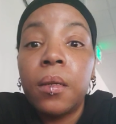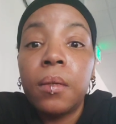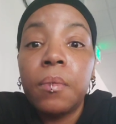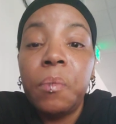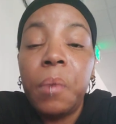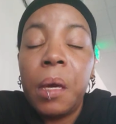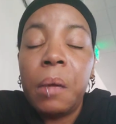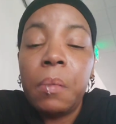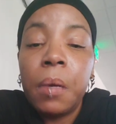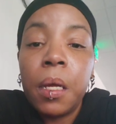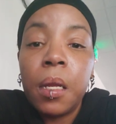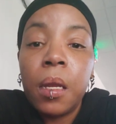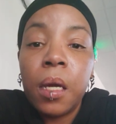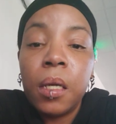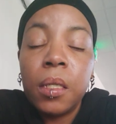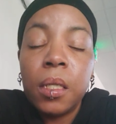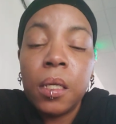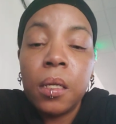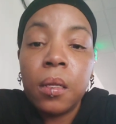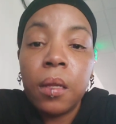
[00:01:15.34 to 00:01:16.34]
maybe
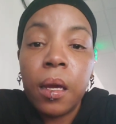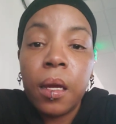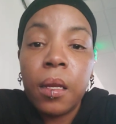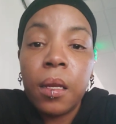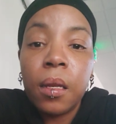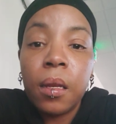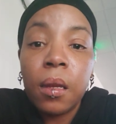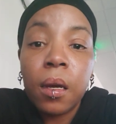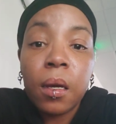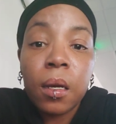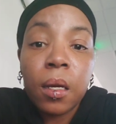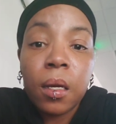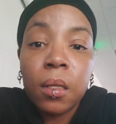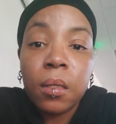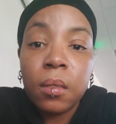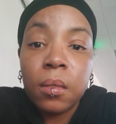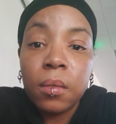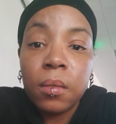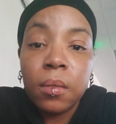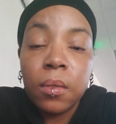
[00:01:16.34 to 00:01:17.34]

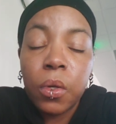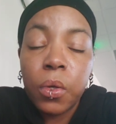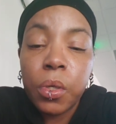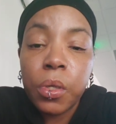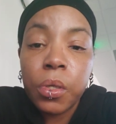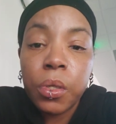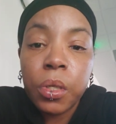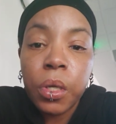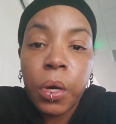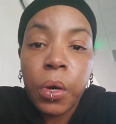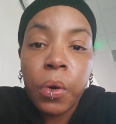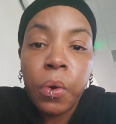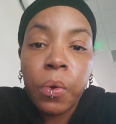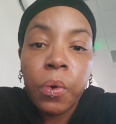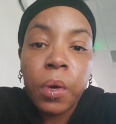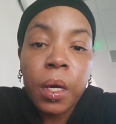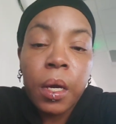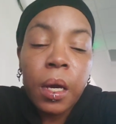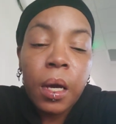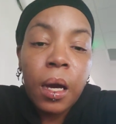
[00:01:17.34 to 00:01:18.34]
1999 or so,
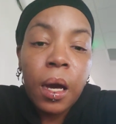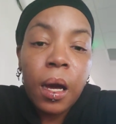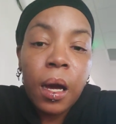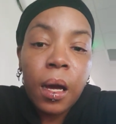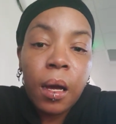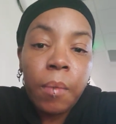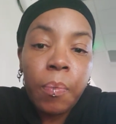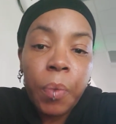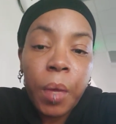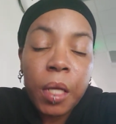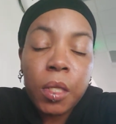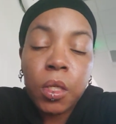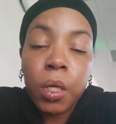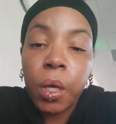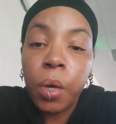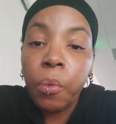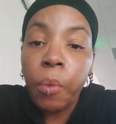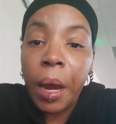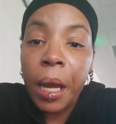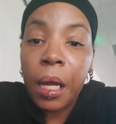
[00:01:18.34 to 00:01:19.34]
I took
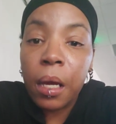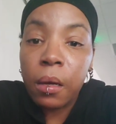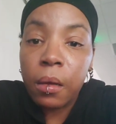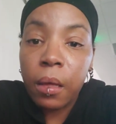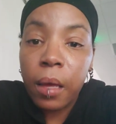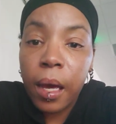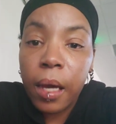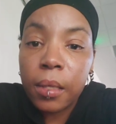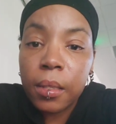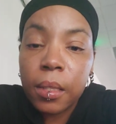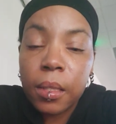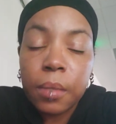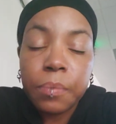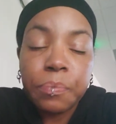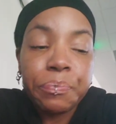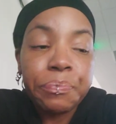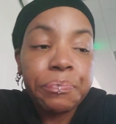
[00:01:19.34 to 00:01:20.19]
a writing class.